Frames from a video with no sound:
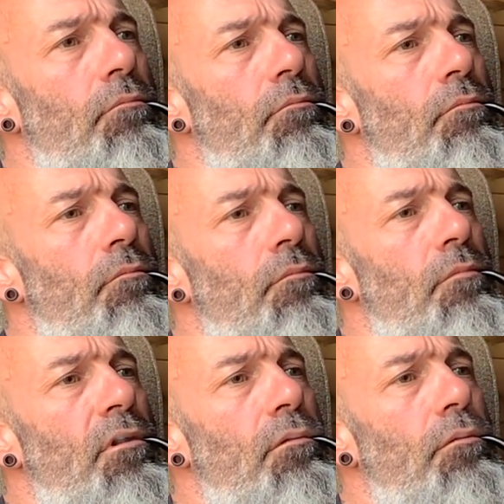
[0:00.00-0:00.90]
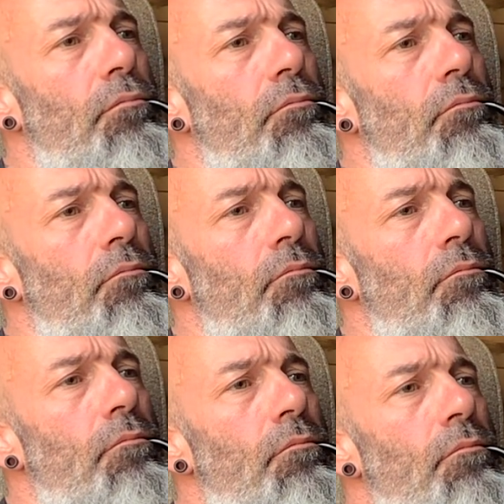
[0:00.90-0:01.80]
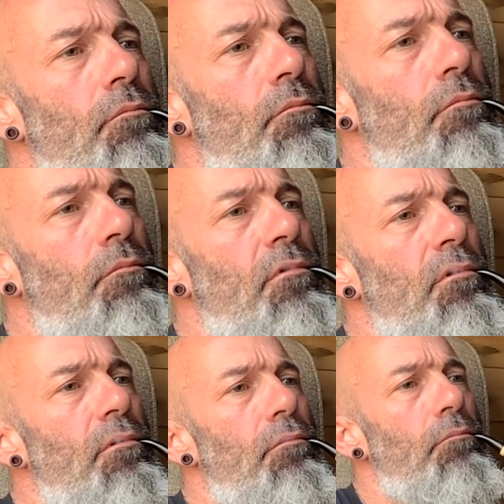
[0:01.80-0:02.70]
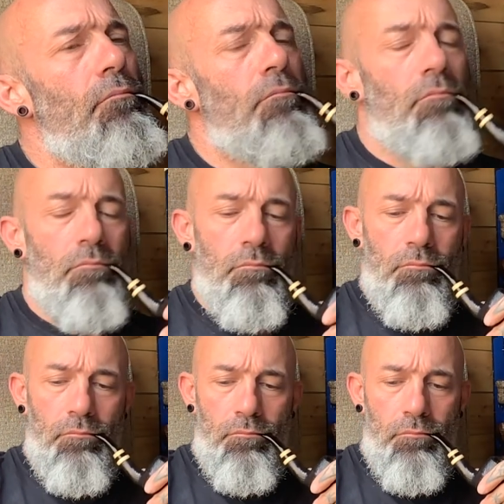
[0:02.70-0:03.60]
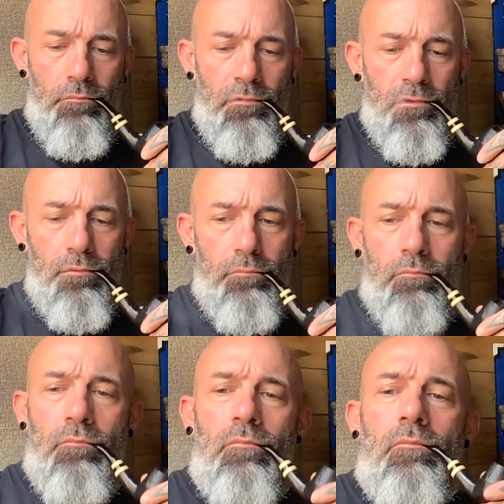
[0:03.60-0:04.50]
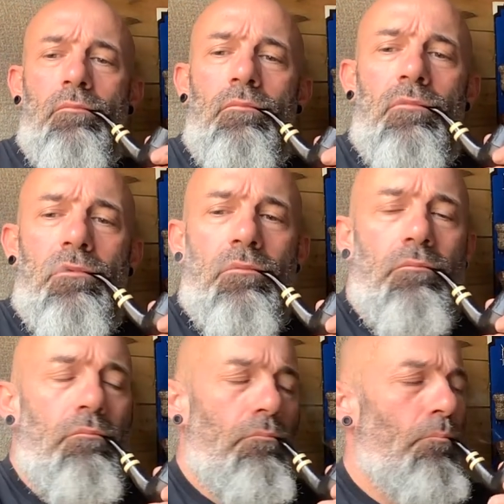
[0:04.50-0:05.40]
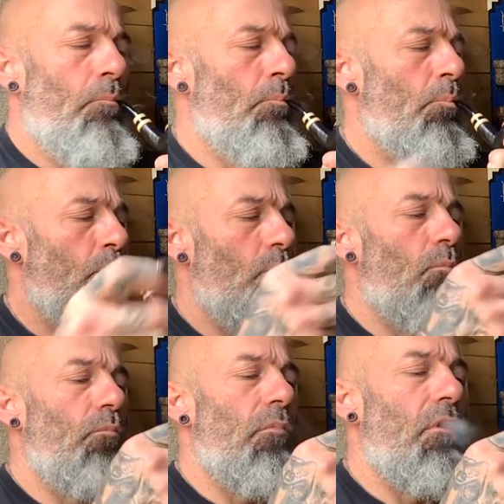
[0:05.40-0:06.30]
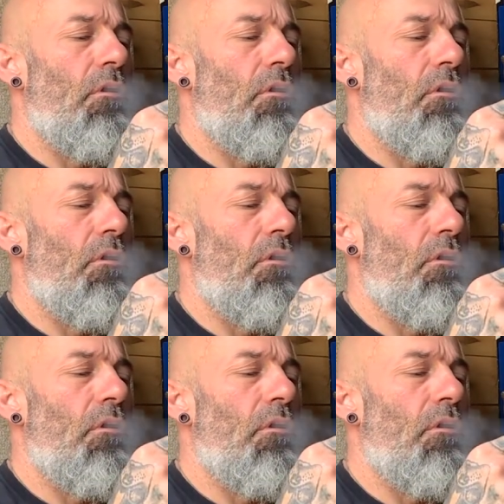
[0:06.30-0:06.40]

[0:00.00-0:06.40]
Nothing is said.